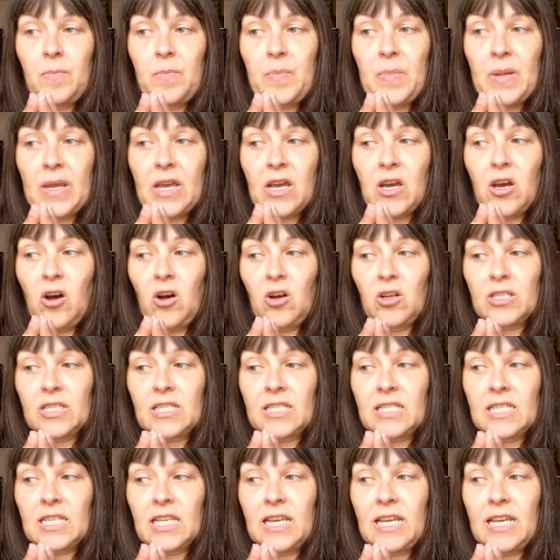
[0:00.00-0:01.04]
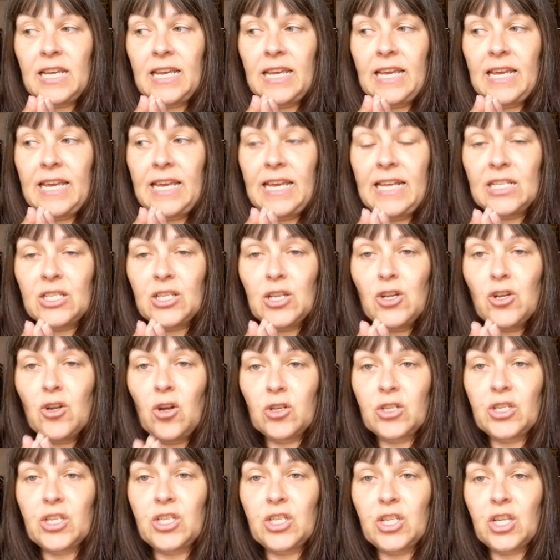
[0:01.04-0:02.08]
because it's
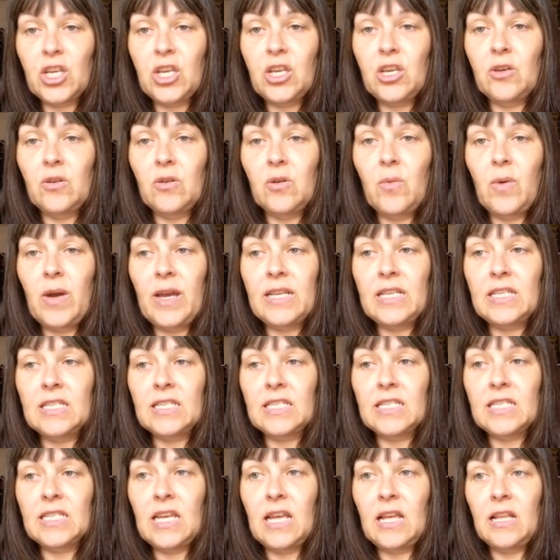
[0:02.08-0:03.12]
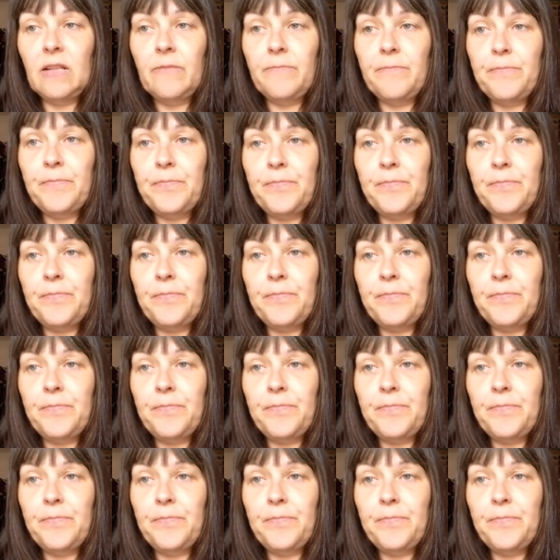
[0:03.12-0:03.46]
not a secure way to sell.